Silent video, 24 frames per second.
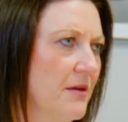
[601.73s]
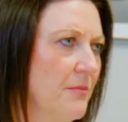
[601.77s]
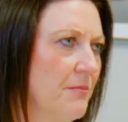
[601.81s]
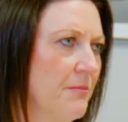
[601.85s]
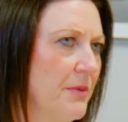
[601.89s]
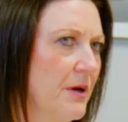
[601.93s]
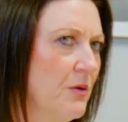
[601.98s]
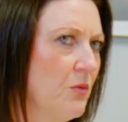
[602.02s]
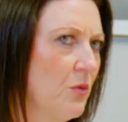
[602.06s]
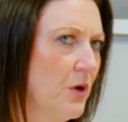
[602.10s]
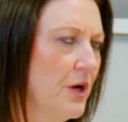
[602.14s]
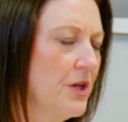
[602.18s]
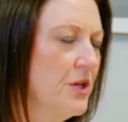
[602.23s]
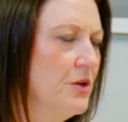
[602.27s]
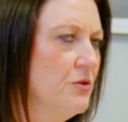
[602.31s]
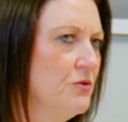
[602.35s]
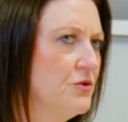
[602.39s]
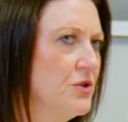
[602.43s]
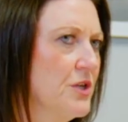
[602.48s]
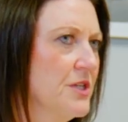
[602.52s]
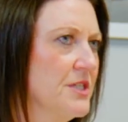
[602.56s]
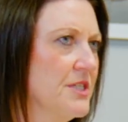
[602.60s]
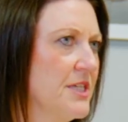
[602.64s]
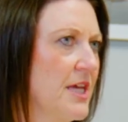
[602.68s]
but what you
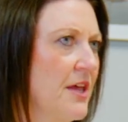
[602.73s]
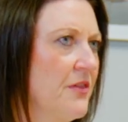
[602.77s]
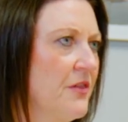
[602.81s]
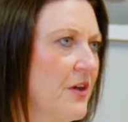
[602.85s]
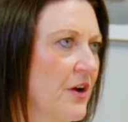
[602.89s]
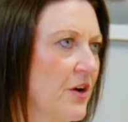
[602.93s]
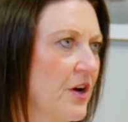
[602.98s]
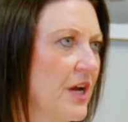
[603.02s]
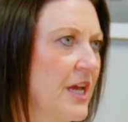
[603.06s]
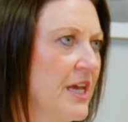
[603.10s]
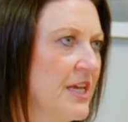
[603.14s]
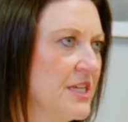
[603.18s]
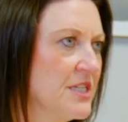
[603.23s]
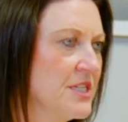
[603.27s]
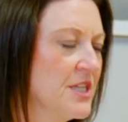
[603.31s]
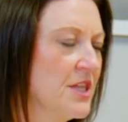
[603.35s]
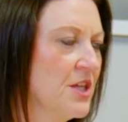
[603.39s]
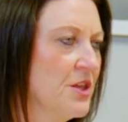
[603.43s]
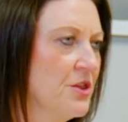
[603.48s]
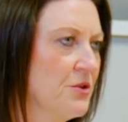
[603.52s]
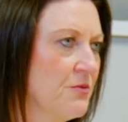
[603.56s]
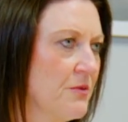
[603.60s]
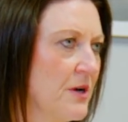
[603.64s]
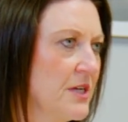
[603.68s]
just said there is
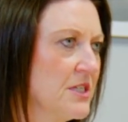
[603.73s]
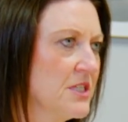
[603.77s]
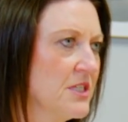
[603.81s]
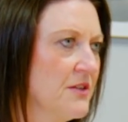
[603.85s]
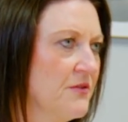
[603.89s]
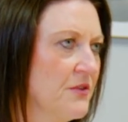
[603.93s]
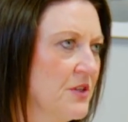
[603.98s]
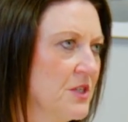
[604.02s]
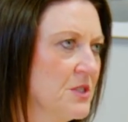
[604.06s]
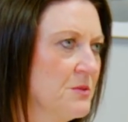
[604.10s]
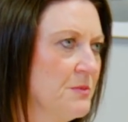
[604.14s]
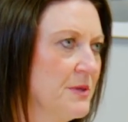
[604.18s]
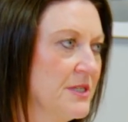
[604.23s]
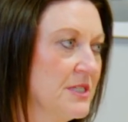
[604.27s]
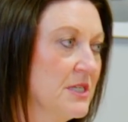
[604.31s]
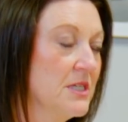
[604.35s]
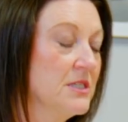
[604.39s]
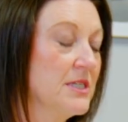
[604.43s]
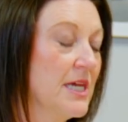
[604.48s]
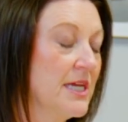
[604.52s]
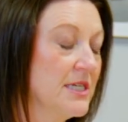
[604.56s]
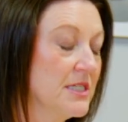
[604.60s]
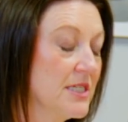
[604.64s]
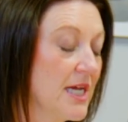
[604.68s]
the thrust of this
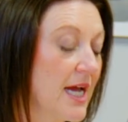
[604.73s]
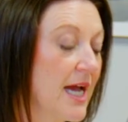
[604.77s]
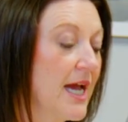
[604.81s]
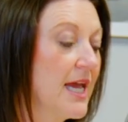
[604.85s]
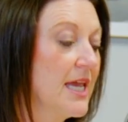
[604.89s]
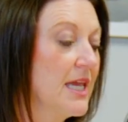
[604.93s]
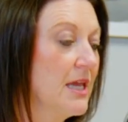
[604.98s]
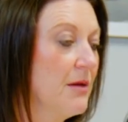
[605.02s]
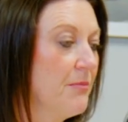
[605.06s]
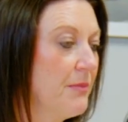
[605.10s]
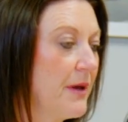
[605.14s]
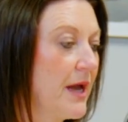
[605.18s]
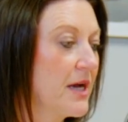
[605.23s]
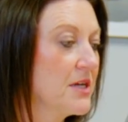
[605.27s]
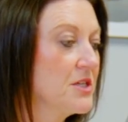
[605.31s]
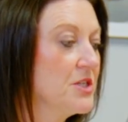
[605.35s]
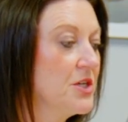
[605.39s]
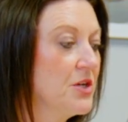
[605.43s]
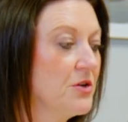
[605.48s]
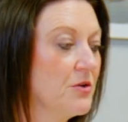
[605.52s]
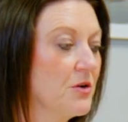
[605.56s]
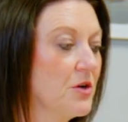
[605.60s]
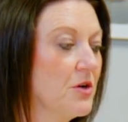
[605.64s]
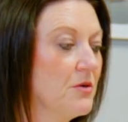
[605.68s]
business, and tying it back
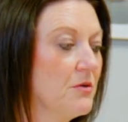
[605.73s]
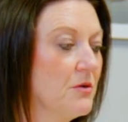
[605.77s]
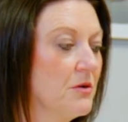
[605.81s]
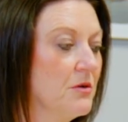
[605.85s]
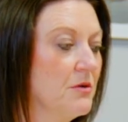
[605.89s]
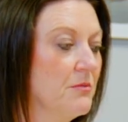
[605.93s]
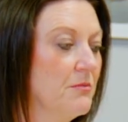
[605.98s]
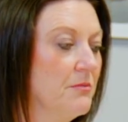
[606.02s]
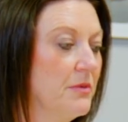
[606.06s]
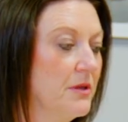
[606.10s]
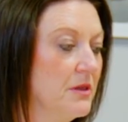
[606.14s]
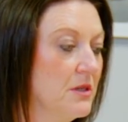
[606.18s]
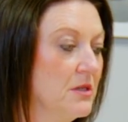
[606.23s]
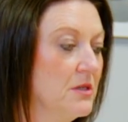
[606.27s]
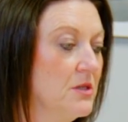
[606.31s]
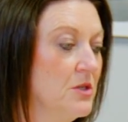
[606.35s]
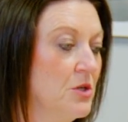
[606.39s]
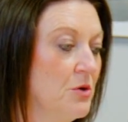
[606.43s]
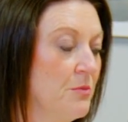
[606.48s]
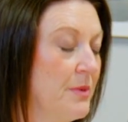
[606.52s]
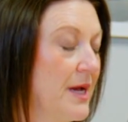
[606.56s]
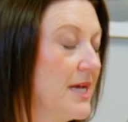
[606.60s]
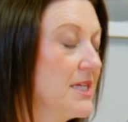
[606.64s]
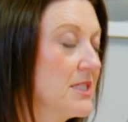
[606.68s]
to
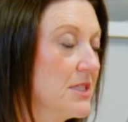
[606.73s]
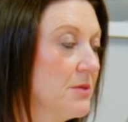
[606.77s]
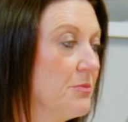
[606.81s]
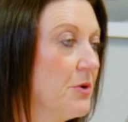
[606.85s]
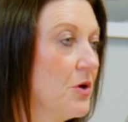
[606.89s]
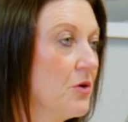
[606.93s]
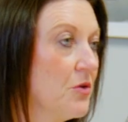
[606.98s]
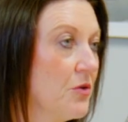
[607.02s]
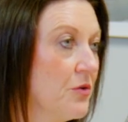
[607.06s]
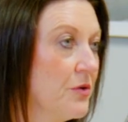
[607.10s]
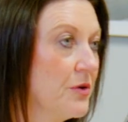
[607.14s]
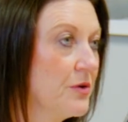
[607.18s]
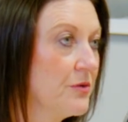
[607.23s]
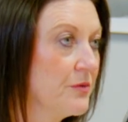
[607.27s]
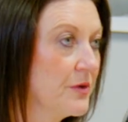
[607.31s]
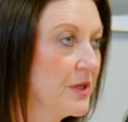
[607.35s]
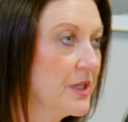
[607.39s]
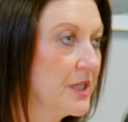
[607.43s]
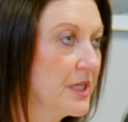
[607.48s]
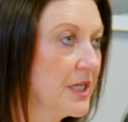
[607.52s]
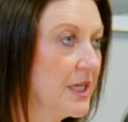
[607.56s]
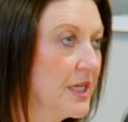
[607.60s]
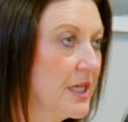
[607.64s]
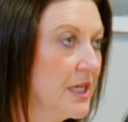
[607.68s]
your basketball career
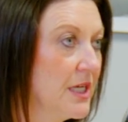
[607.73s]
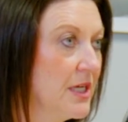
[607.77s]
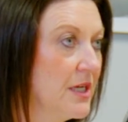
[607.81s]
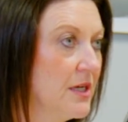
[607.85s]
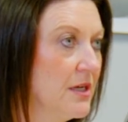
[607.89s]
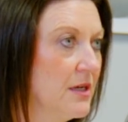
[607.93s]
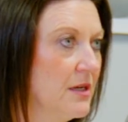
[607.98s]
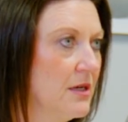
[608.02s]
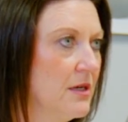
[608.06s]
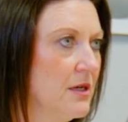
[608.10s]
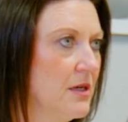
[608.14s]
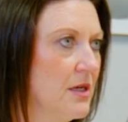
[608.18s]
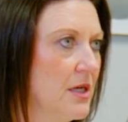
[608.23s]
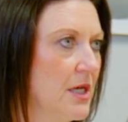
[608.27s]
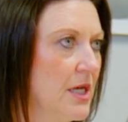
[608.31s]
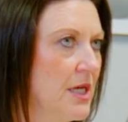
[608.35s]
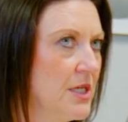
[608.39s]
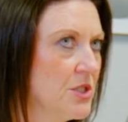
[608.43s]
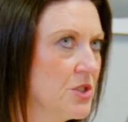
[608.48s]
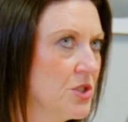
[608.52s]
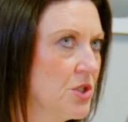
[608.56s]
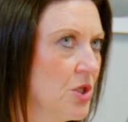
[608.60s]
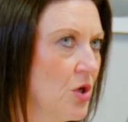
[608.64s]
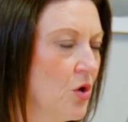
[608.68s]
really
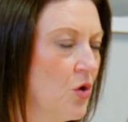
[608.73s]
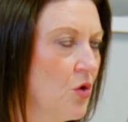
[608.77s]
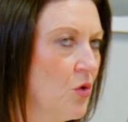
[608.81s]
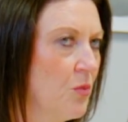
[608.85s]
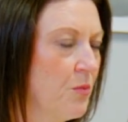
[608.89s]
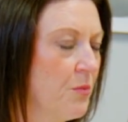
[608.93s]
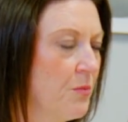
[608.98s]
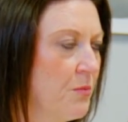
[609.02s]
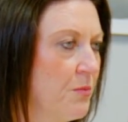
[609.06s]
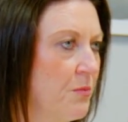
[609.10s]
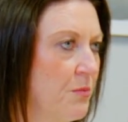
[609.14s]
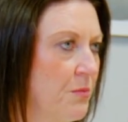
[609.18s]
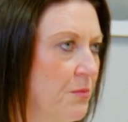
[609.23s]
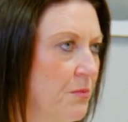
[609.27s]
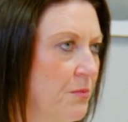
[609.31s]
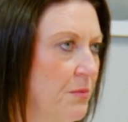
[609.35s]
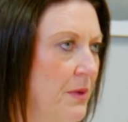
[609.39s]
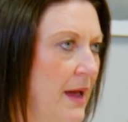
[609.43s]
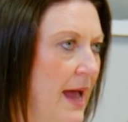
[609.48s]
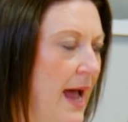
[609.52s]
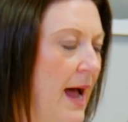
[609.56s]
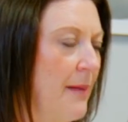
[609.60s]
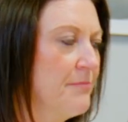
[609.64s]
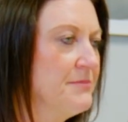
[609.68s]
is so
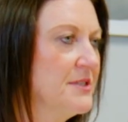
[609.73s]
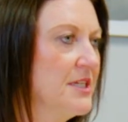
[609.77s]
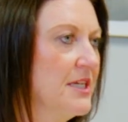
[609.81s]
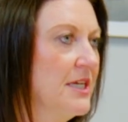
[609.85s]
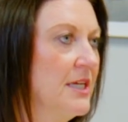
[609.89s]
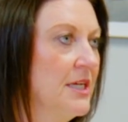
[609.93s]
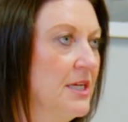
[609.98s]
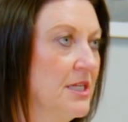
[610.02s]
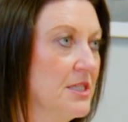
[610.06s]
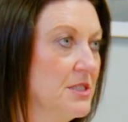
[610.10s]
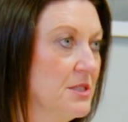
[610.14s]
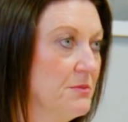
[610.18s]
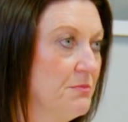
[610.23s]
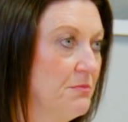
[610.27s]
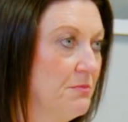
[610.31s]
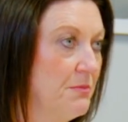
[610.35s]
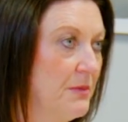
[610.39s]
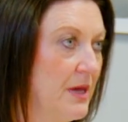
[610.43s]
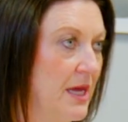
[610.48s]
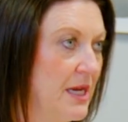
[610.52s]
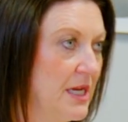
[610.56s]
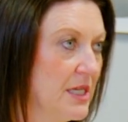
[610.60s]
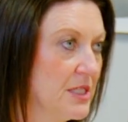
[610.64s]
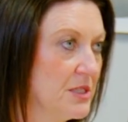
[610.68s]
apt, and it's
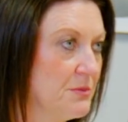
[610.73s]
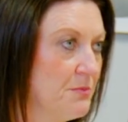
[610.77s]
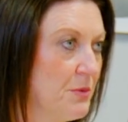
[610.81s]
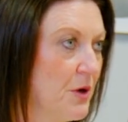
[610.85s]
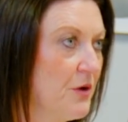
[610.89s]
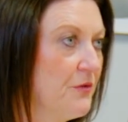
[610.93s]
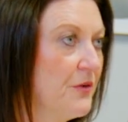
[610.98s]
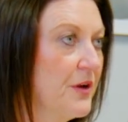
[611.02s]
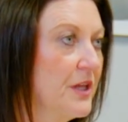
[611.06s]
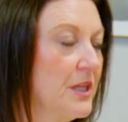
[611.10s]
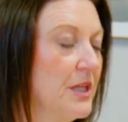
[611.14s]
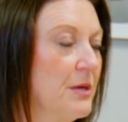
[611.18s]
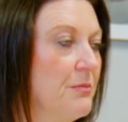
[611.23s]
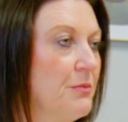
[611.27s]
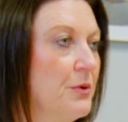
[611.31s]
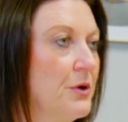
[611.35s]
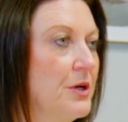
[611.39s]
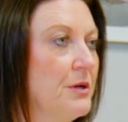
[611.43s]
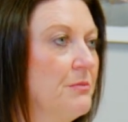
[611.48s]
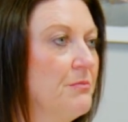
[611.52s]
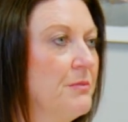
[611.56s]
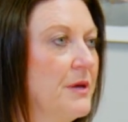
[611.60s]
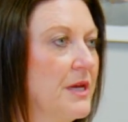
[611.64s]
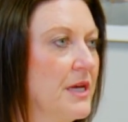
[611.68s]
And it's perfectly
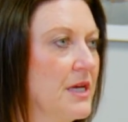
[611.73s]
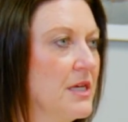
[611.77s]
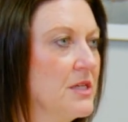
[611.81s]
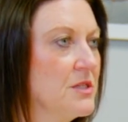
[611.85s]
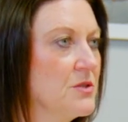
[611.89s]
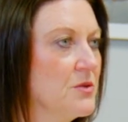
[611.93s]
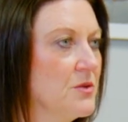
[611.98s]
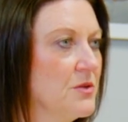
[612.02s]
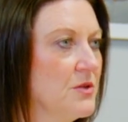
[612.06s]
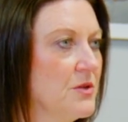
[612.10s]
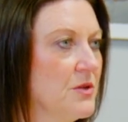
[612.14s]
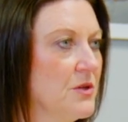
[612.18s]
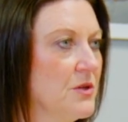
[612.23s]
put because,